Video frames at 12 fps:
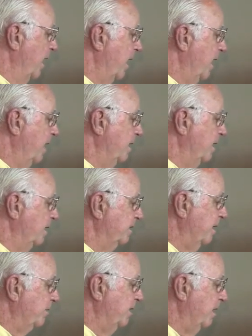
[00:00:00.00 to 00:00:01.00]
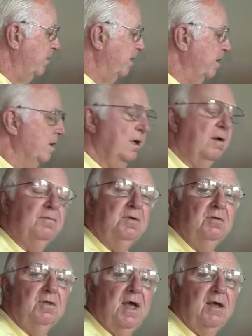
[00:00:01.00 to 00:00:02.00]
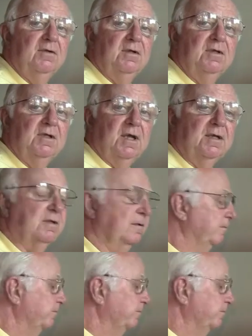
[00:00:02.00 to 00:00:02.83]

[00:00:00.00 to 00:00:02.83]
in September of 2006.